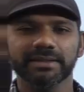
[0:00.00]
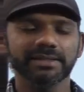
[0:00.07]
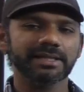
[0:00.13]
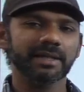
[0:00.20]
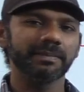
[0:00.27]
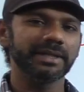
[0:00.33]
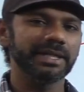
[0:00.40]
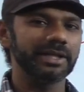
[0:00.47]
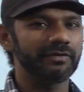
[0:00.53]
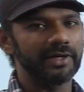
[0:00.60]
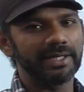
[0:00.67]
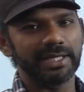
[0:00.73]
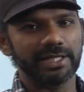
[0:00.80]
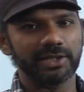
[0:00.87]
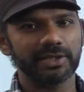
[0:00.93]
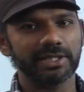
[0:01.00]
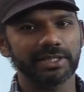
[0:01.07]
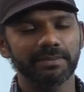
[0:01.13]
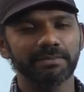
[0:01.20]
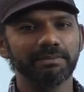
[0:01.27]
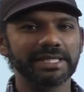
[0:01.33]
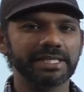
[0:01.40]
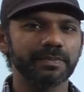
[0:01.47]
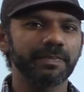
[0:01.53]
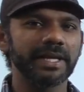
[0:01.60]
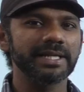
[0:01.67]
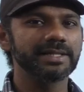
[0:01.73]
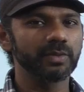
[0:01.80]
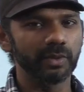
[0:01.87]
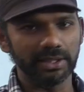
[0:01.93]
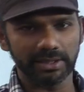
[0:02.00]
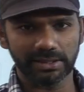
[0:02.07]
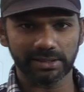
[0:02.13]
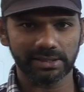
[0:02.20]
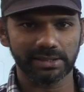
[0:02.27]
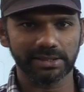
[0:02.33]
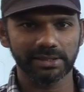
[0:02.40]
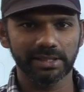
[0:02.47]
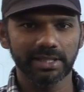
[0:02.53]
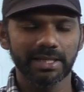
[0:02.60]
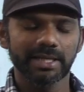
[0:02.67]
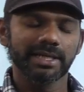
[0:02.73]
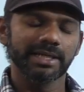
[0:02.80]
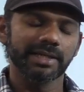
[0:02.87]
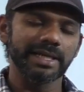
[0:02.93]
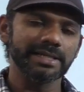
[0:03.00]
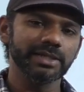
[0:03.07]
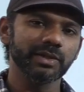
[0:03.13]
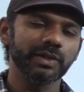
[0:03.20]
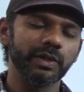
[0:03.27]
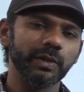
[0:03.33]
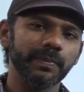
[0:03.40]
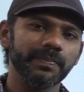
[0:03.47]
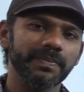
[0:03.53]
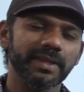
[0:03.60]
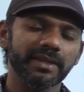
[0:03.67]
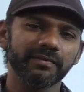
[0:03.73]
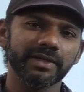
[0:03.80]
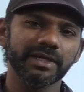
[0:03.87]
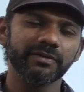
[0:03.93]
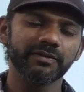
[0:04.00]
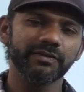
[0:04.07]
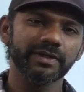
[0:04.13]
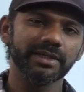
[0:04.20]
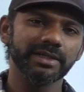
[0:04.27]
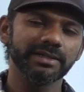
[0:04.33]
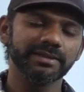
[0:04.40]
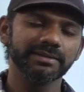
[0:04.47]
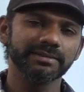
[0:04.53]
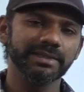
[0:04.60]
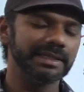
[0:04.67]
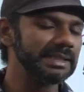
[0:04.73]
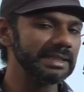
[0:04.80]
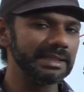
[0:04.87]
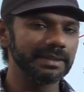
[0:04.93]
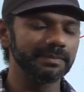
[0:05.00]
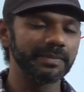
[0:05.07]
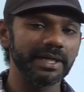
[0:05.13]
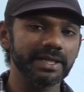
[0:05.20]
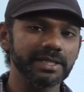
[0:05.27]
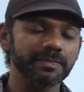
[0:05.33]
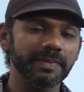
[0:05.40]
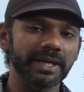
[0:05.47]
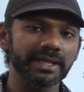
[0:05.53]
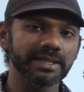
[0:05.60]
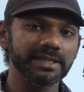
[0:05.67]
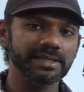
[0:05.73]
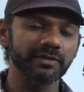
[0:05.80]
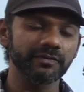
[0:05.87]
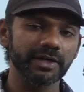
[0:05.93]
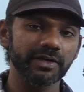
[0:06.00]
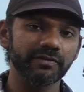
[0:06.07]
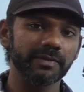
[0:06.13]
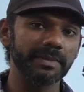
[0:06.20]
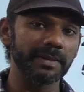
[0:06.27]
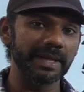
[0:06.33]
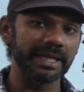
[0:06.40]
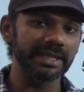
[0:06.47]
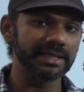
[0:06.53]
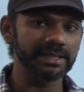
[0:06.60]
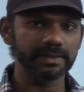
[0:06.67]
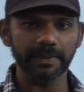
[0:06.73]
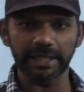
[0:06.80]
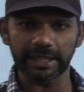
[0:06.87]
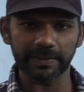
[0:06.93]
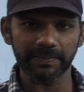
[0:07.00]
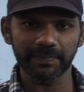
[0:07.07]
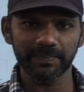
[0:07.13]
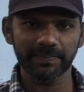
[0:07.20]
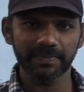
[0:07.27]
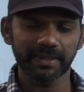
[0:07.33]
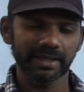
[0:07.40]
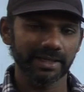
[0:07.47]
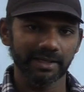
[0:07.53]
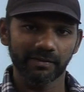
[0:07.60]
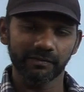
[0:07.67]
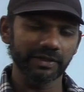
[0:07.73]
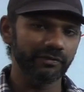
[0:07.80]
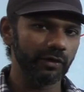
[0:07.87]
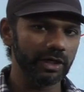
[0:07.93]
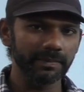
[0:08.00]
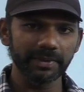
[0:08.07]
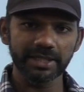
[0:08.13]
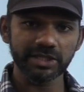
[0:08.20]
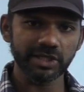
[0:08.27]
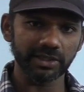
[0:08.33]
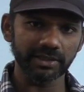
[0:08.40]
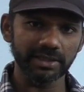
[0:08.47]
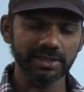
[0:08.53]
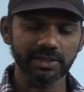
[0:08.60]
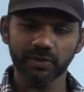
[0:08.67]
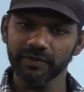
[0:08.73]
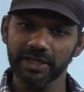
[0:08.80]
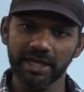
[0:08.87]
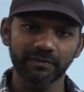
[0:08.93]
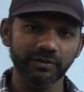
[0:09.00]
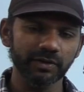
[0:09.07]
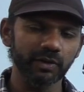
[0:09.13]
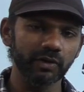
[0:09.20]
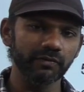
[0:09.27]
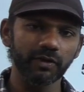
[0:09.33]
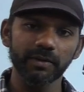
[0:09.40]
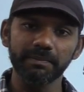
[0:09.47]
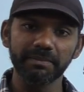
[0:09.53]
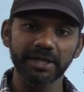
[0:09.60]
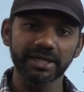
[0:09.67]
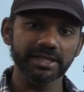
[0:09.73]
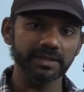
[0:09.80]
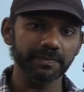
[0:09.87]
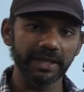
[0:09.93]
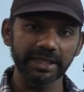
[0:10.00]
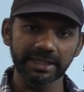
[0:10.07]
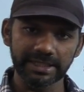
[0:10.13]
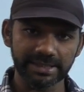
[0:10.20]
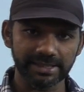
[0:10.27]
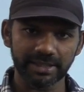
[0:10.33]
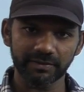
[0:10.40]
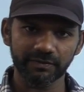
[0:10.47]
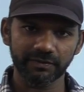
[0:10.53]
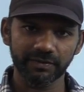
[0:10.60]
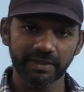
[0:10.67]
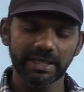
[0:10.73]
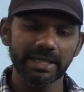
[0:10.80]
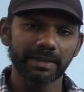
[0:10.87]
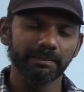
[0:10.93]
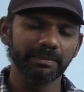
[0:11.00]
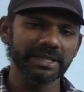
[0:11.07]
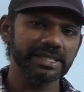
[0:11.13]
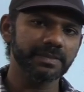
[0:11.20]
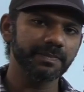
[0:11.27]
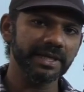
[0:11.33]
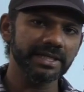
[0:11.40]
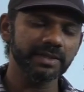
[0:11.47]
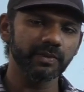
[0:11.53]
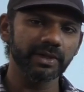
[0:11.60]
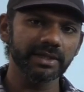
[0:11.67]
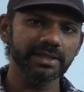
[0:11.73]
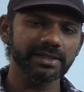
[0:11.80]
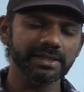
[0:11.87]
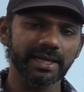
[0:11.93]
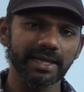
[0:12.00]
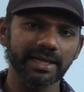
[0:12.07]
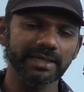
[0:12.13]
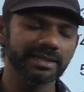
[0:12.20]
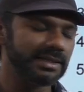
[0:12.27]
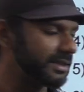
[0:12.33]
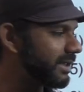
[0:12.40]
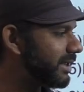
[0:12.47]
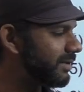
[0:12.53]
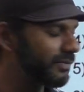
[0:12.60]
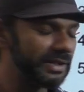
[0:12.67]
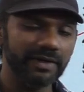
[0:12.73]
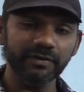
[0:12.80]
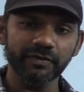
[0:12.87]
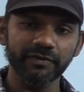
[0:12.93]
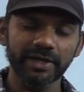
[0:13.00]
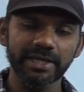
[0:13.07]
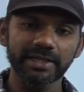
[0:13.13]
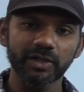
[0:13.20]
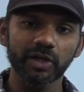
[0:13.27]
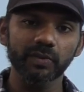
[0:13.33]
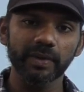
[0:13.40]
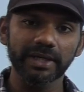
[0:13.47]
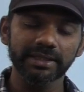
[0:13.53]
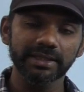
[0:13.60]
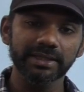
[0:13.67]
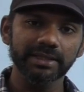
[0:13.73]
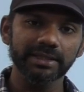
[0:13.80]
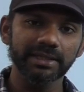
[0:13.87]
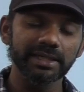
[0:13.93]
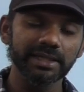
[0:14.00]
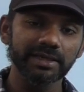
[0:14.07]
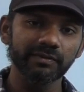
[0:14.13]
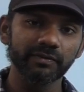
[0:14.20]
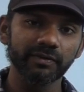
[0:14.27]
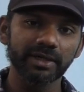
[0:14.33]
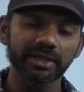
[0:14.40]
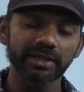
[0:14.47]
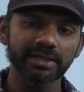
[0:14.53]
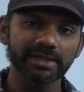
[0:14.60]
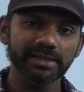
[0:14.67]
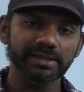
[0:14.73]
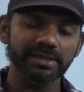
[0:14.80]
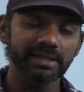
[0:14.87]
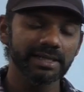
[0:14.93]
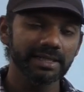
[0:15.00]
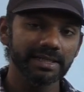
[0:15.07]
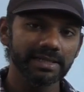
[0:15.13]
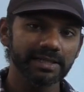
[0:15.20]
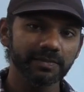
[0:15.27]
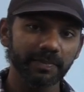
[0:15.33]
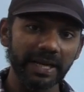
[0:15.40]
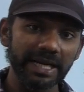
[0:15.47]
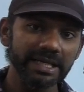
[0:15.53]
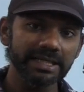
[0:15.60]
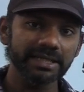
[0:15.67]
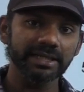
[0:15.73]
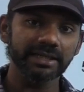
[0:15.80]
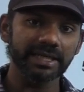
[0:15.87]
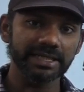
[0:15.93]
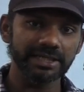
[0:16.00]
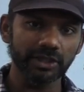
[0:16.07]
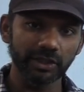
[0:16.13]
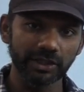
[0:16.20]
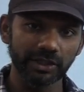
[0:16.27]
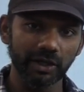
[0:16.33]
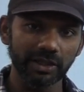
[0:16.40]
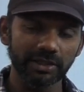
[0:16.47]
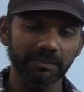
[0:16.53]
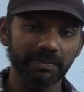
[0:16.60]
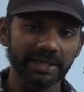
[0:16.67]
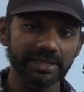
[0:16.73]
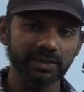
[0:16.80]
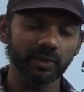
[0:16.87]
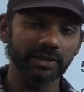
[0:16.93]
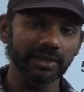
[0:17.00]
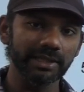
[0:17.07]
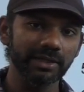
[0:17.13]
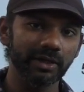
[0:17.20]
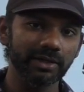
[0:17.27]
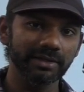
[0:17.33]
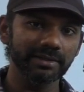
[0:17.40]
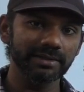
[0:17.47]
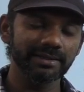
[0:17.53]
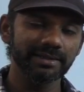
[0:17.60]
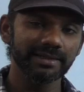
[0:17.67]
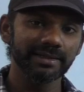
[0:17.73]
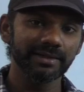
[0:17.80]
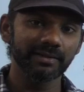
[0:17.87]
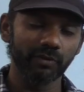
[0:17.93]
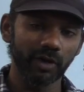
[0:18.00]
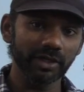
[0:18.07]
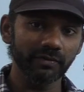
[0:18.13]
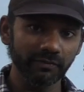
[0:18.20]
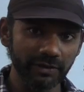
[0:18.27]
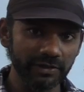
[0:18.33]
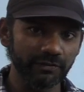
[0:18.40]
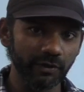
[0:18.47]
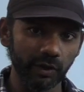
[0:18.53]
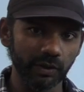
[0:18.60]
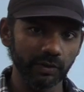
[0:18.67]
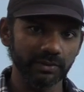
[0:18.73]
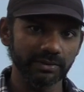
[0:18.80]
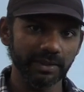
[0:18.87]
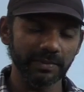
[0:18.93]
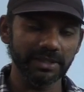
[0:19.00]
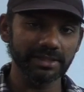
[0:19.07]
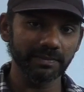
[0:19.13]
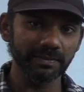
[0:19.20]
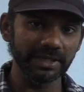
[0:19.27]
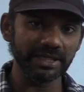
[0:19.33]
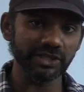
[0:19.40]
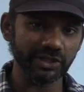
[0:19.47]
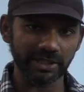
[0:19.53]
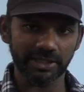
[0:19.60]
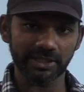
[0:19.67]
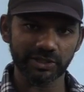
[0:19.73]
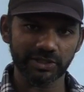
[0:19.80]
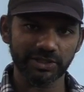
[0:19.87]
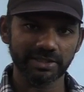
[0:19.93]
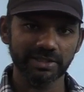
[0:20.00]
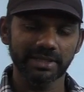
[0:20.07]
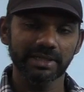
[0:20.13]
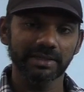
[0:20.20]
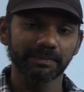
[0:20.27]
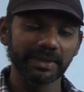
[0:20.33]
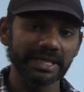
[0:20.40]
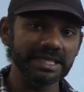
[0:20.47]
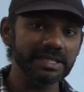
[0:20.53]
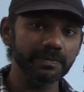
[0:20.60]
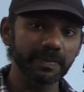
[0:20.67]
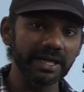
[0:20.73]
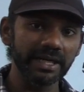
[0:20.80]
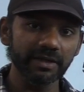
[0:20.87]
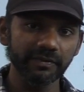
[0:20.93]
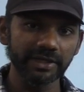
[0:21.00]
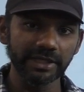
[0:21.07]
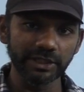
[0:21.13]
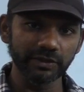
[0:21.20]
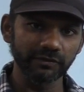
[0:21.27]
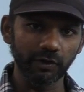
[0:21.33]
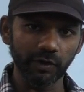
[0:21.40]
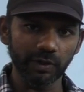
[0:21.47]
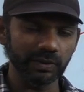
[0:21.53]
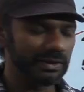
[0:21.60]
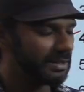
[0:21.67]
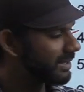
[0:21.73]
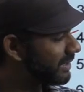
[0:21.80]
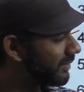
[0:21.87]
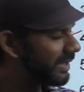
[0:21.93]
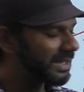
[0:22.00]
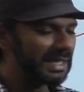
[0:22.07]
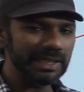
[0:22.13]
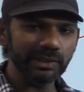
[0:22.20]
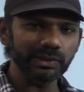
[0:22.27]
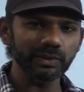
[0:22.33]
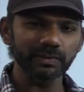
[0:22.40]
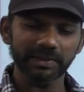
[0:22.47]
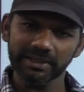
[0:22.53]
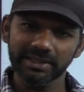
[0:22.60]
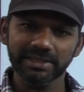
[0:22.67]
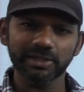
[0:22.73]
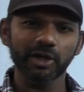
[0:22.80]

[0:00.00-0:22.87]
This is completely fine actually. Misspelled words. Now as you know, we have British spelling is different from American spelling. We follow British English, so we have to go for British spelling itself. Misspelled words, and we have to find out whether a word is spelled correct or not based only on what we follow. That means the British English. British spelling we need to follow. So we'll take you through. This is